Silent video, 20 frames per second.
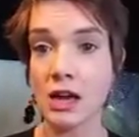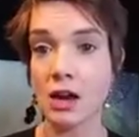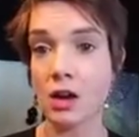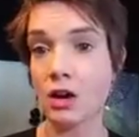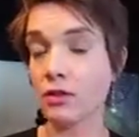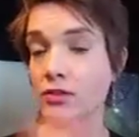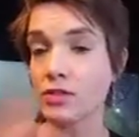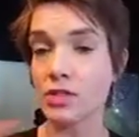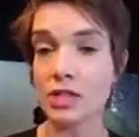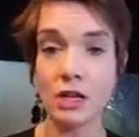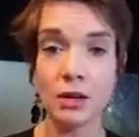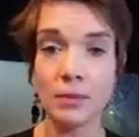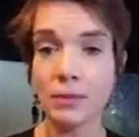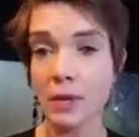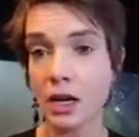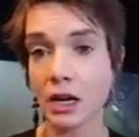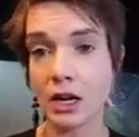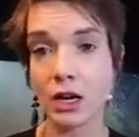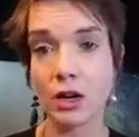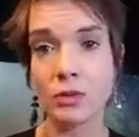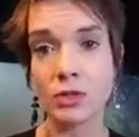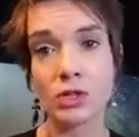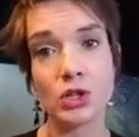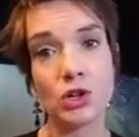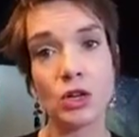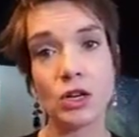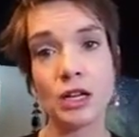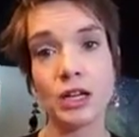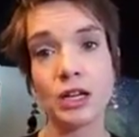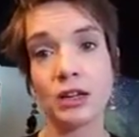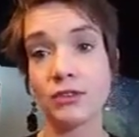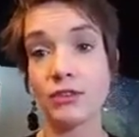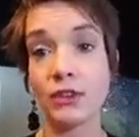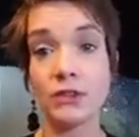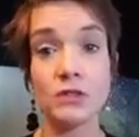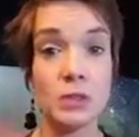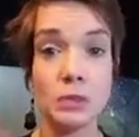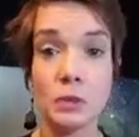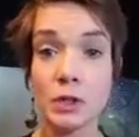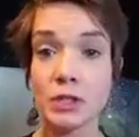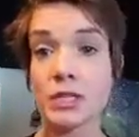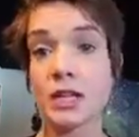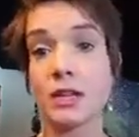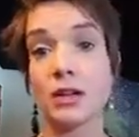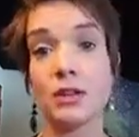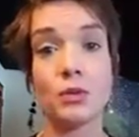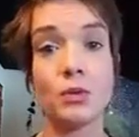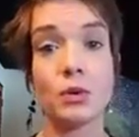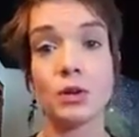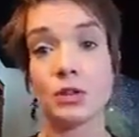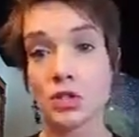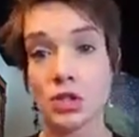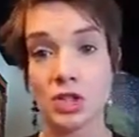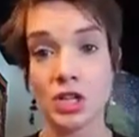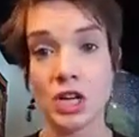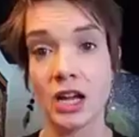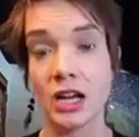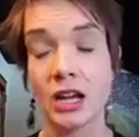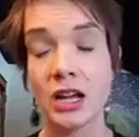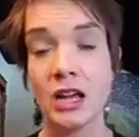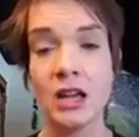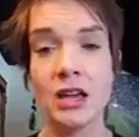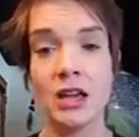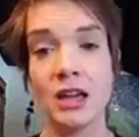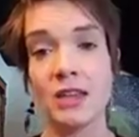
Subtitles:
and all of a sudden America was creating 50% of the world's shit,